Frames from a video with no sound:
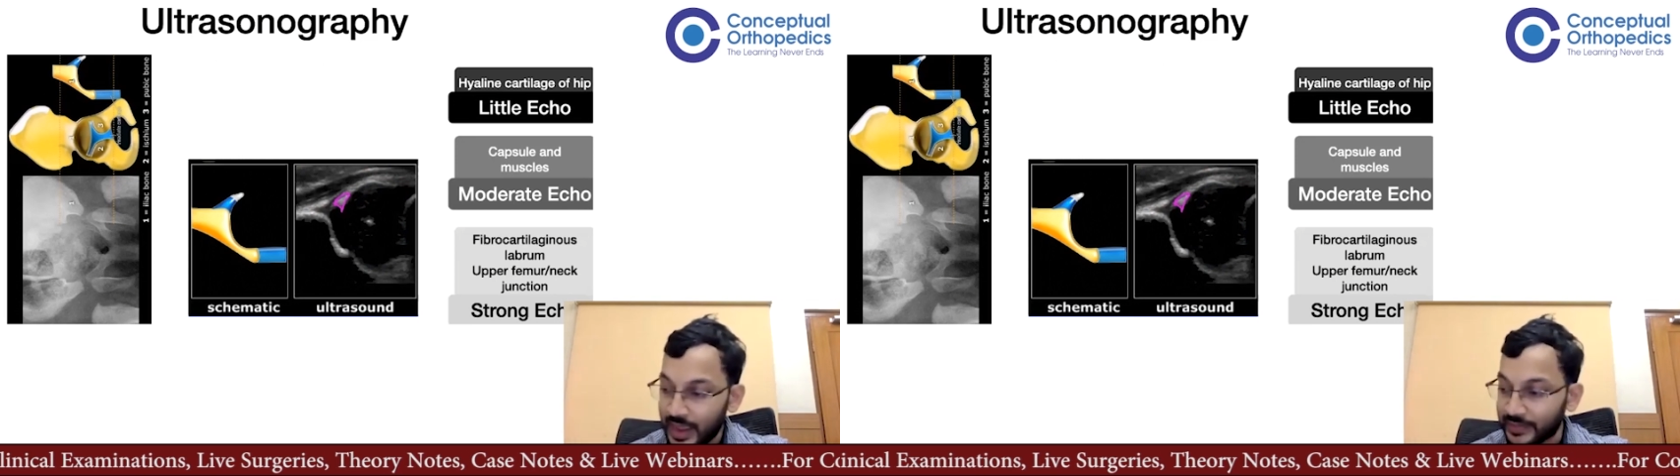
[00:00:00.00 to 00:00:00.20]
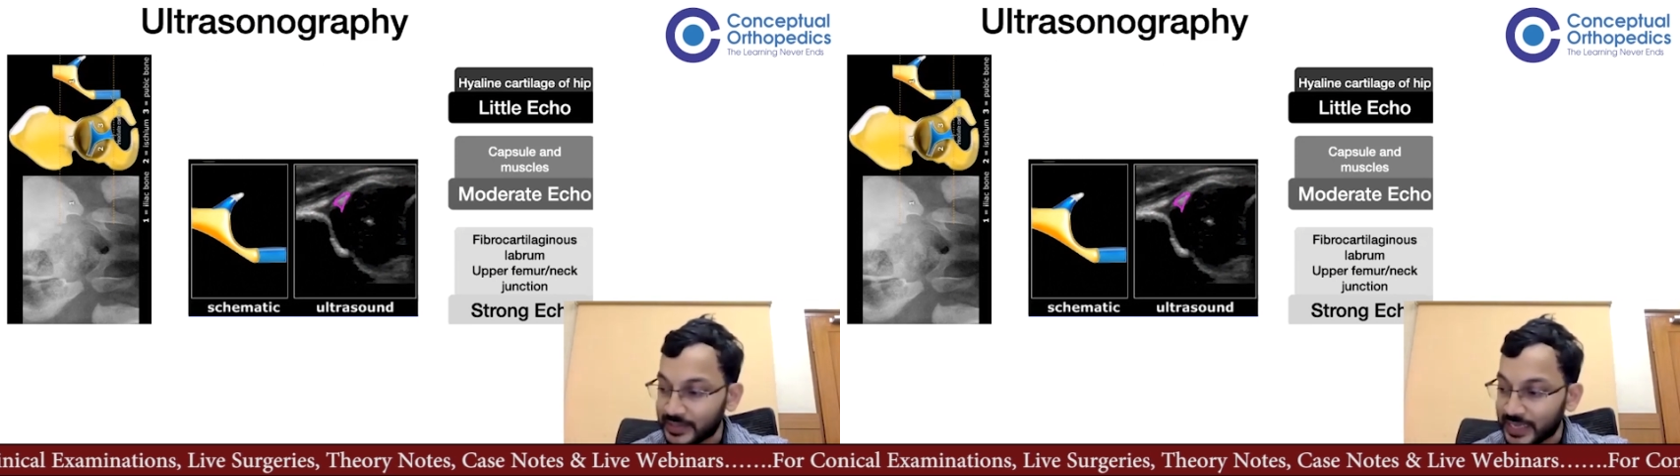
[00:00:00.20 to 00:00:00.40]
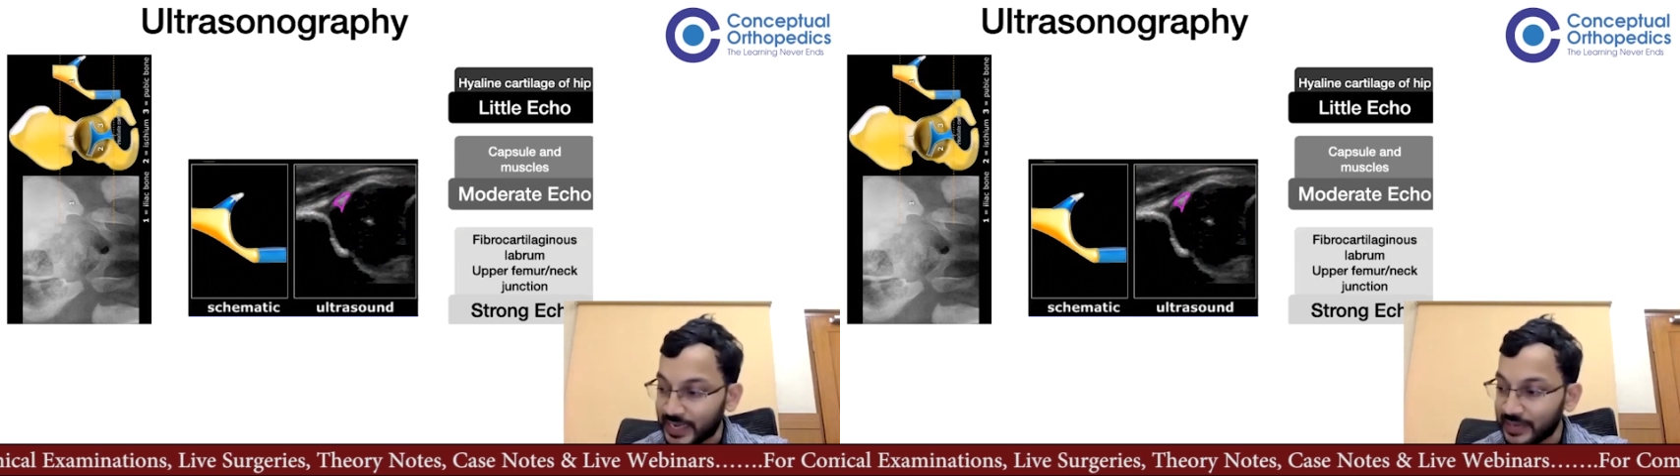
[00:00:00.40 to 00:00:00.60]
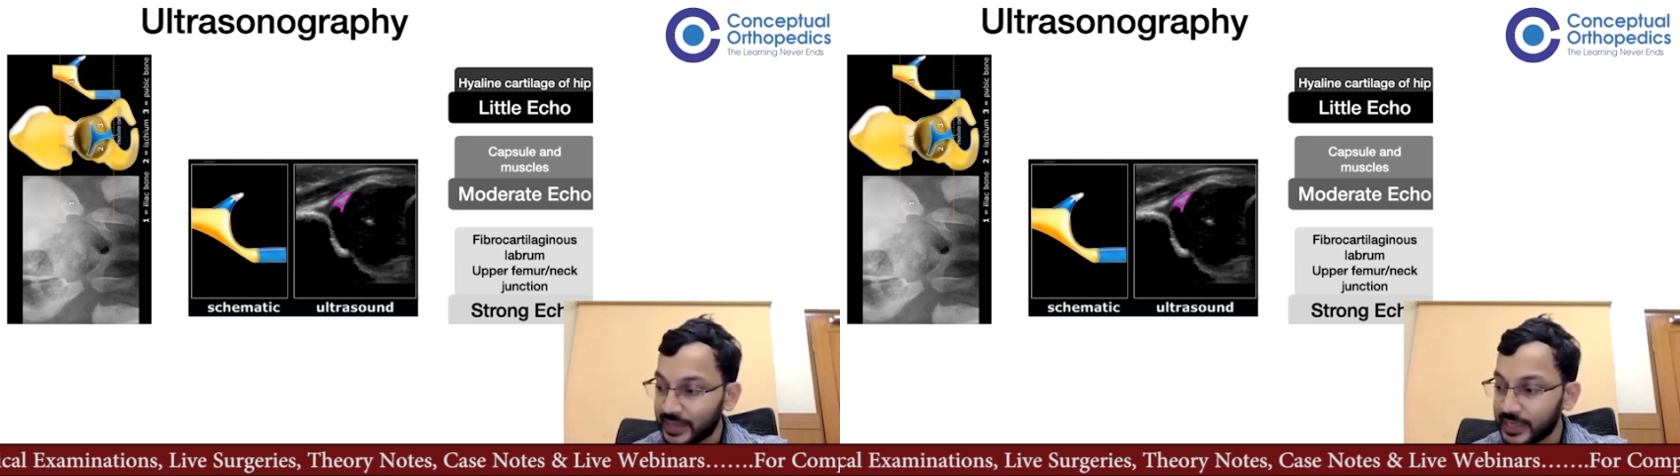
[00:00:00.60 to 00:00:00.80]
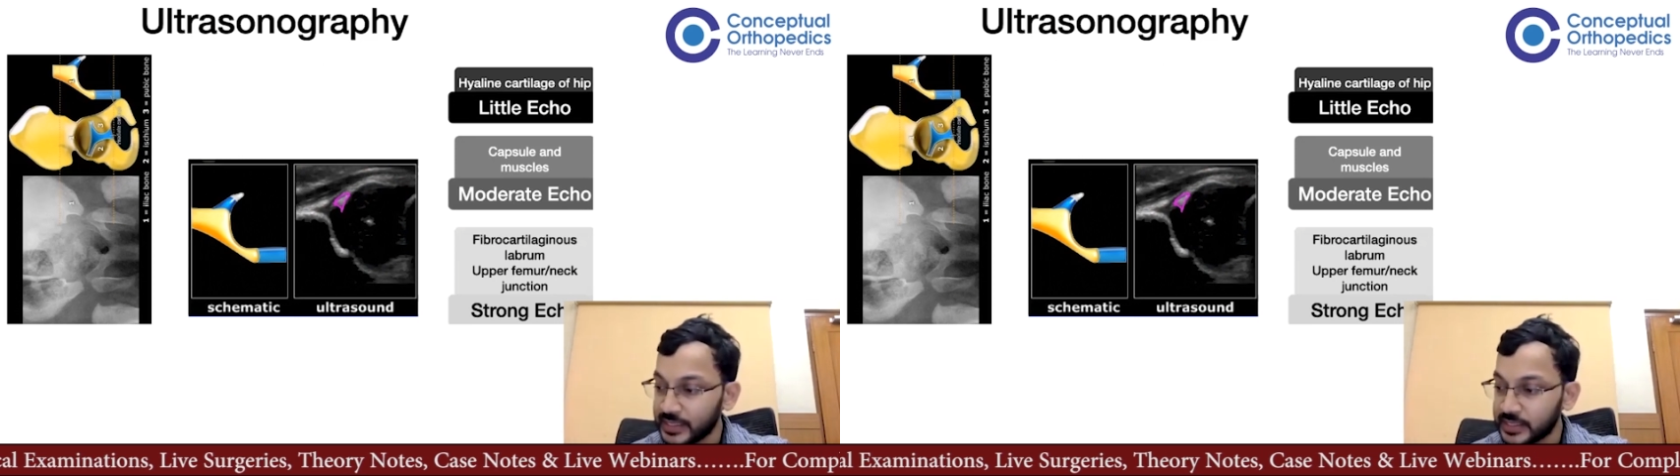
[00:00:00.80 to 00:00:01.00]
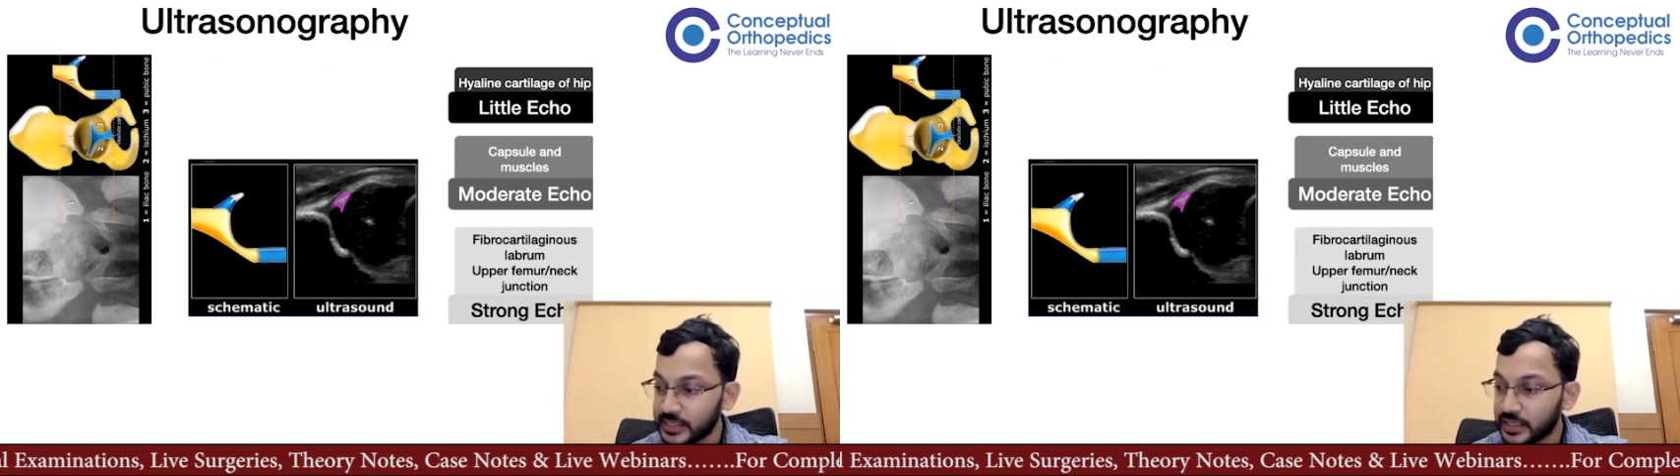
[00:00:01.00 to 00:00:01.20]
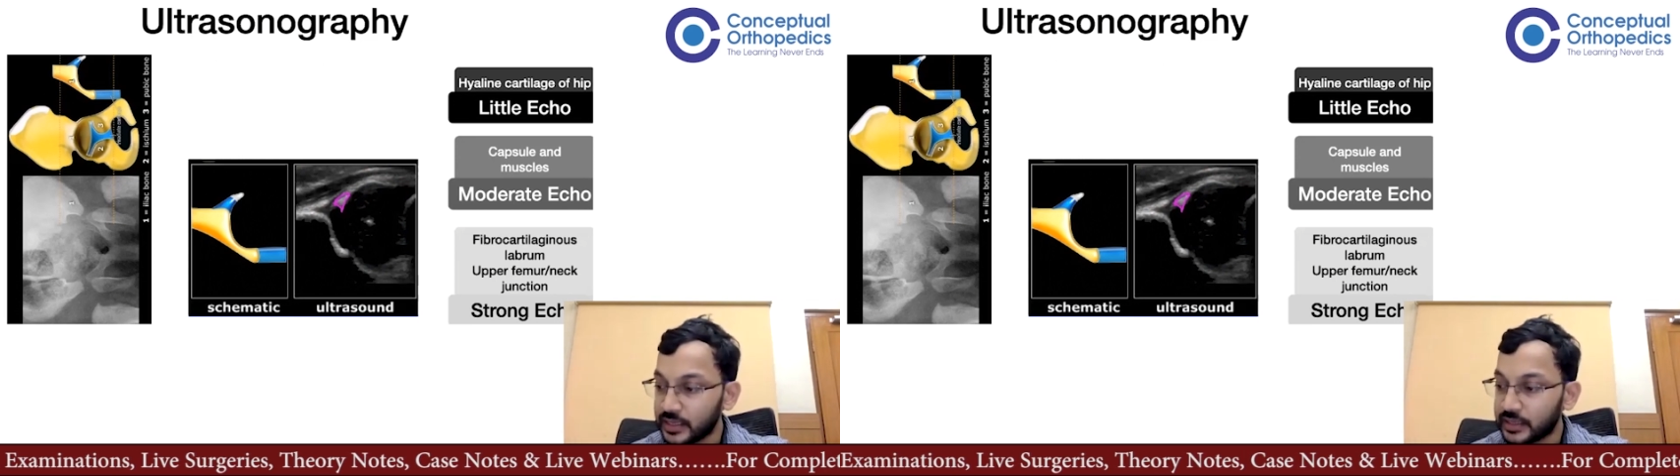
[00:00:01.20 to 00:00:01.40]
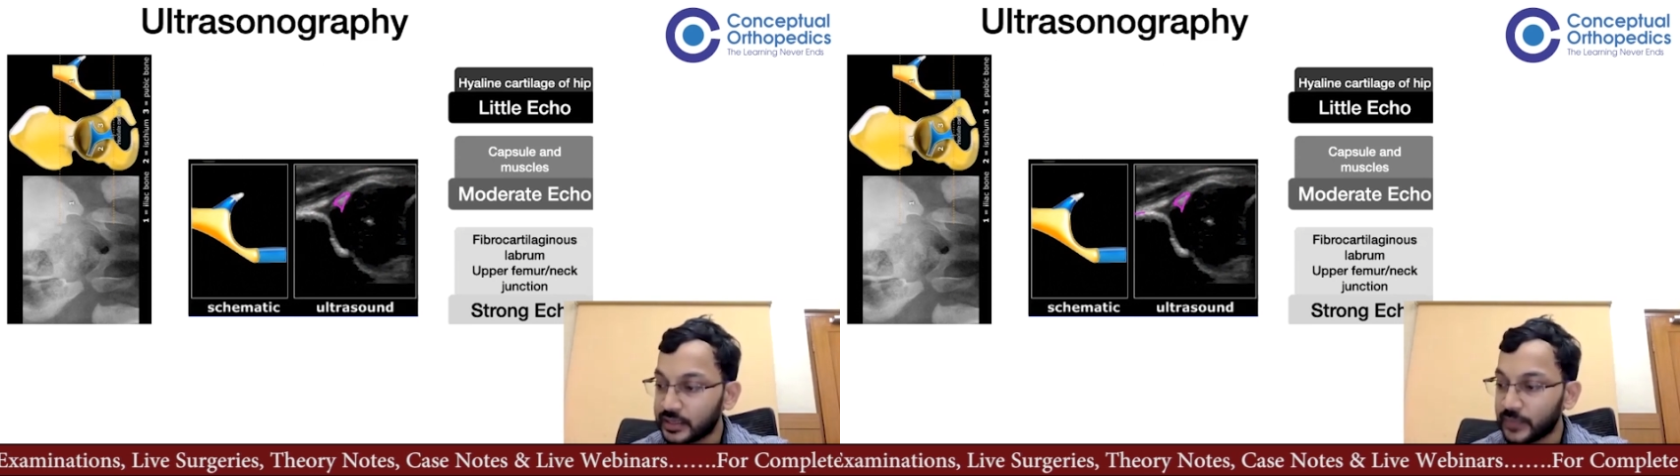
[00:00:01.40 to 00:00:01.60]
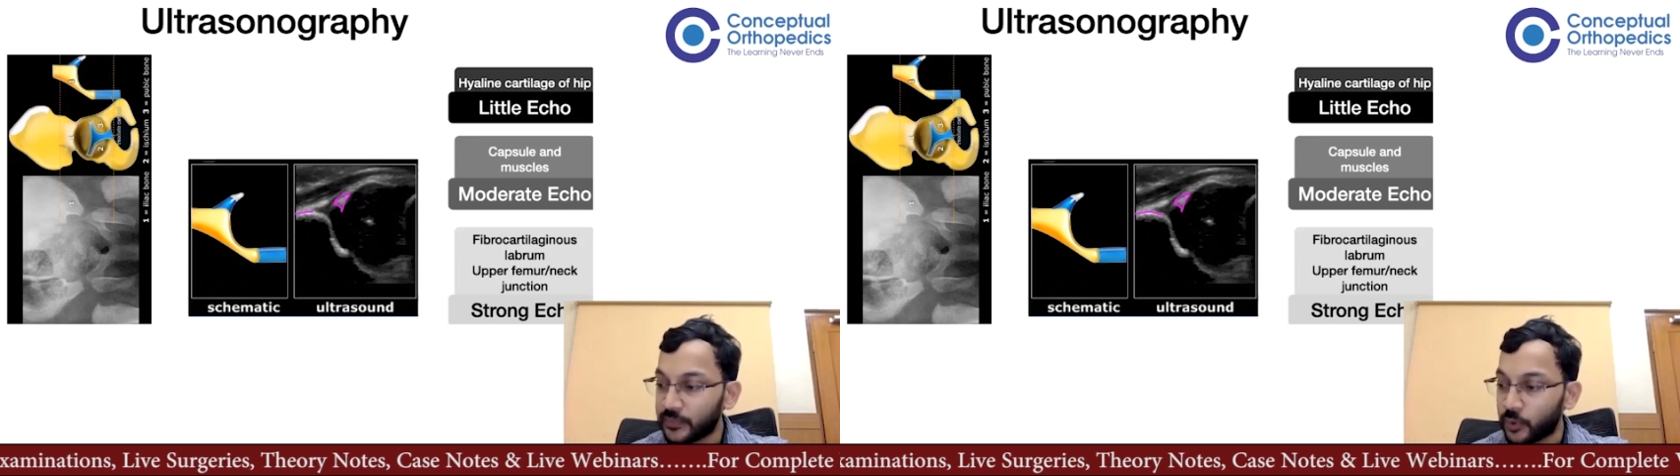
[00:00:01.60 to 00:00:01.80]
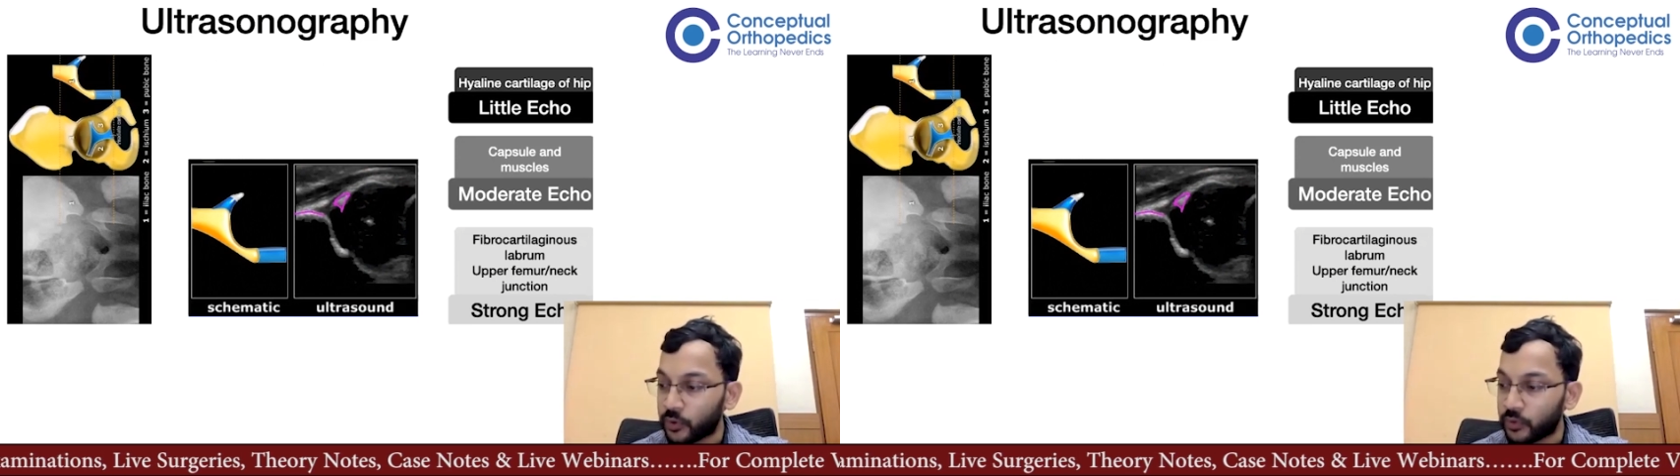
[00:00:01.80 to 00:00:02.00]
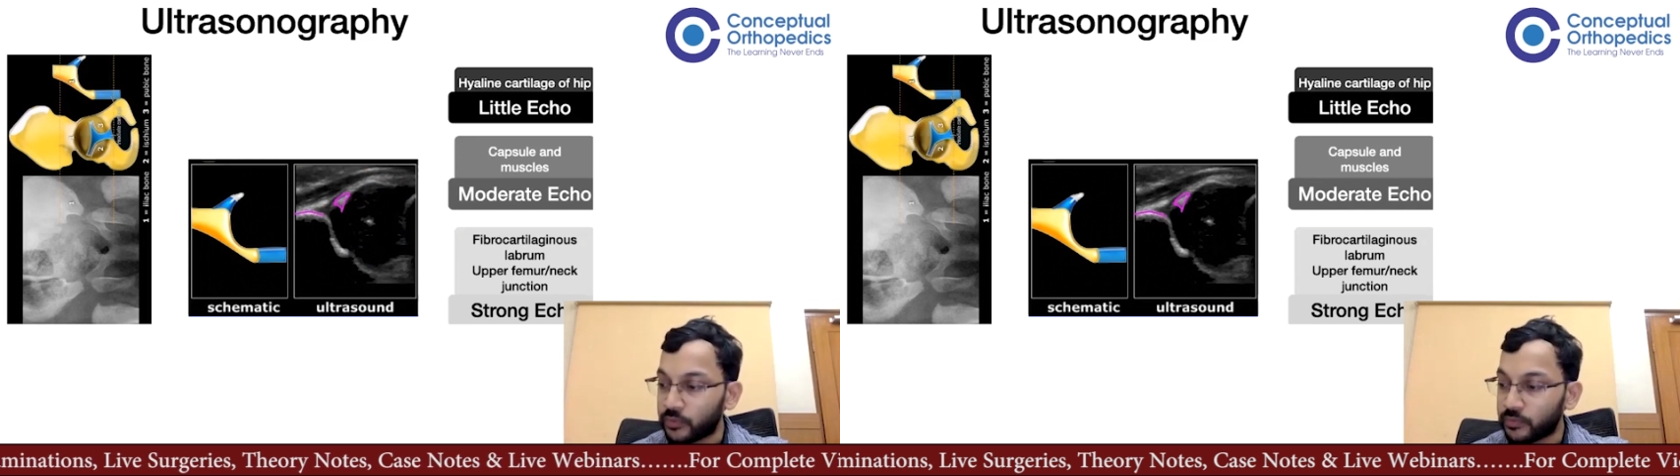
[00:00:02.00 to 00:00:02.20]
And the second thing is the bone.